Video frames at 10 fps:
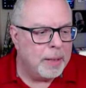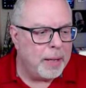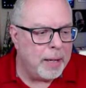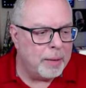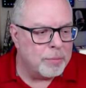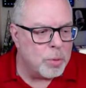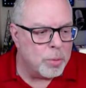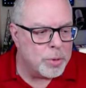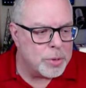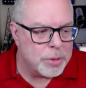And of
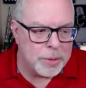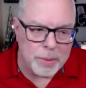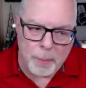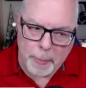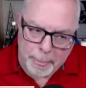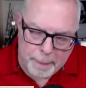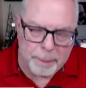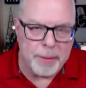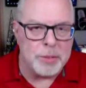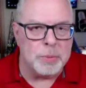course,
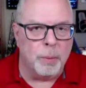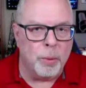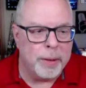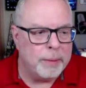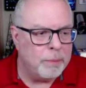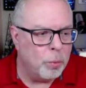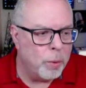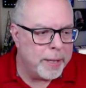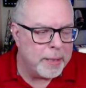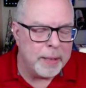this morning,
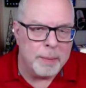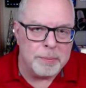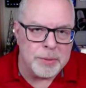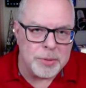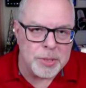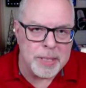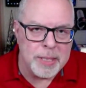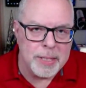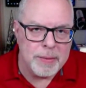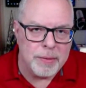waking up to
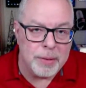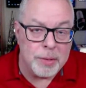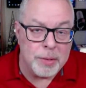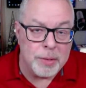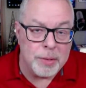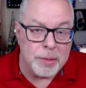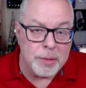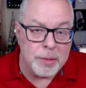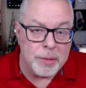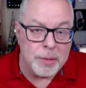see the
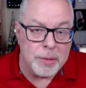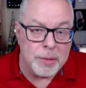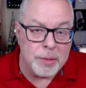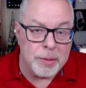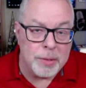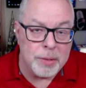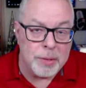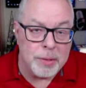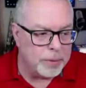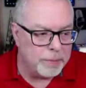destruction and the
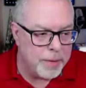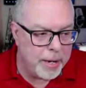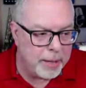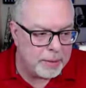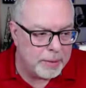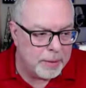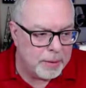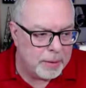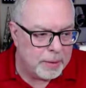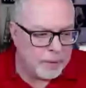result of that.
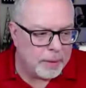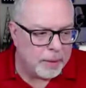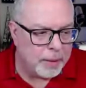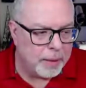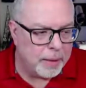Uh,